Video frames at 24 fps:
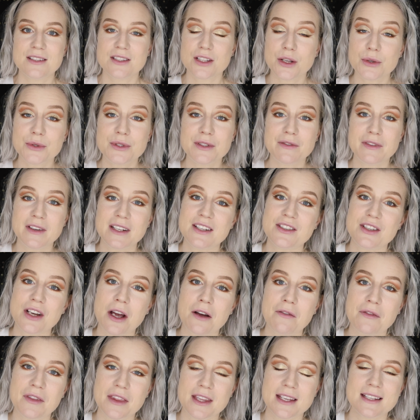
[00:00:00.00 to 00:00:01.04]
So to finish
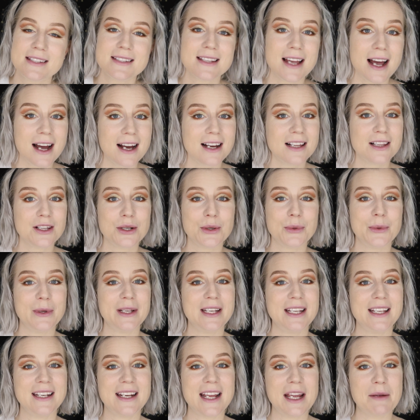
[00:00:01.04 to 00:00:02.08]
off this eye look, we
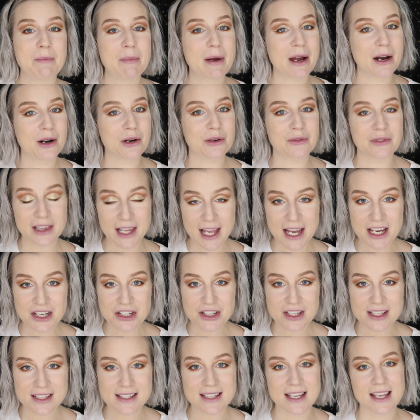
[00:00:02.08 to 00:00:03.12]
need a pair of
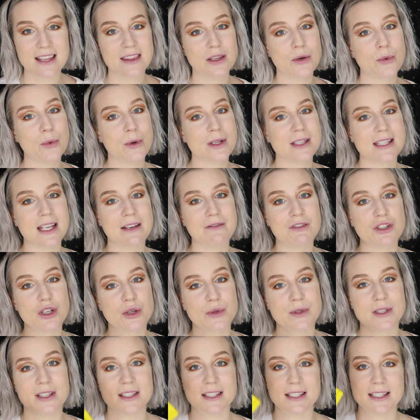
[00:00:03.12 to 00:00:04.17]
lashes, and the ones I've
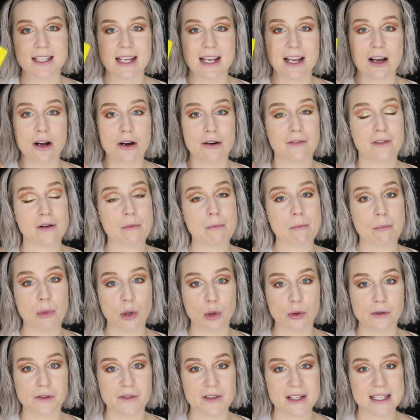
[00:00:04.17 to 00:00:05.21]
chosen today are from
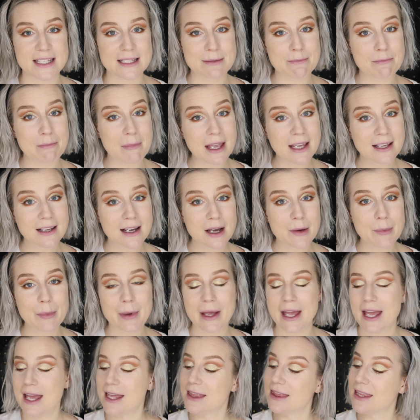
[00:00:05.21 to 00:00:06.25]
Boldface
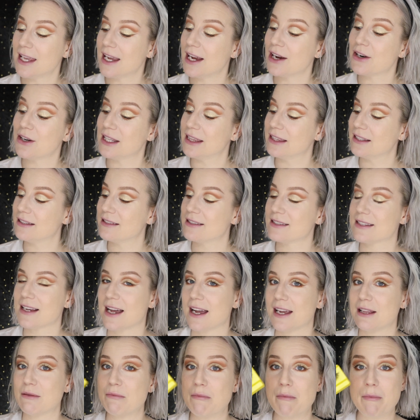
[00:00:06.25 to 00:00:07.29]
Makeup, and they are in the
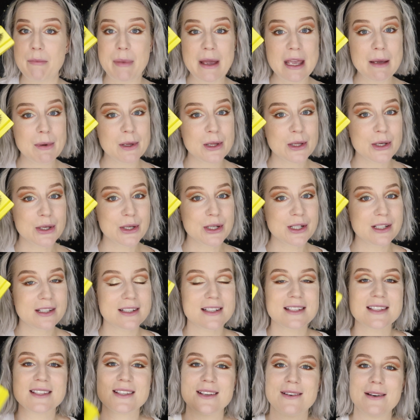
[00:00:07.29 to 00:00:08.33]
style Babe Alert.
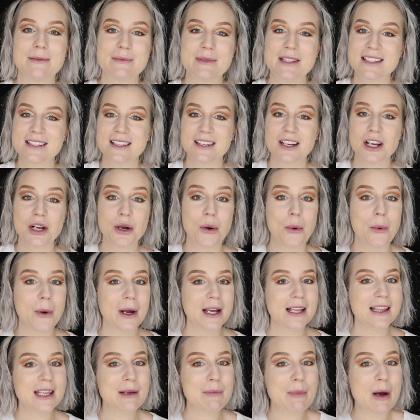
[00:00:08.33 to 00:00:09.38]
So I'm just gonna
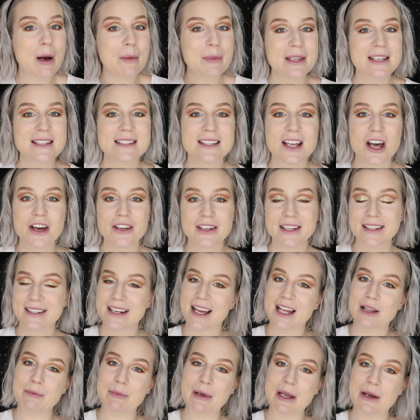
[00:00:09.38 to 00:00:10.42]
quickly pop this on and
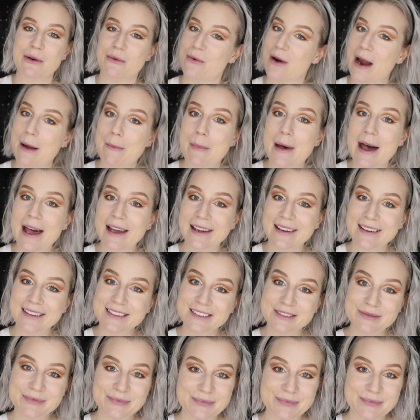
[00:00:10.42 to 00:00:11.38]
I'll be right back.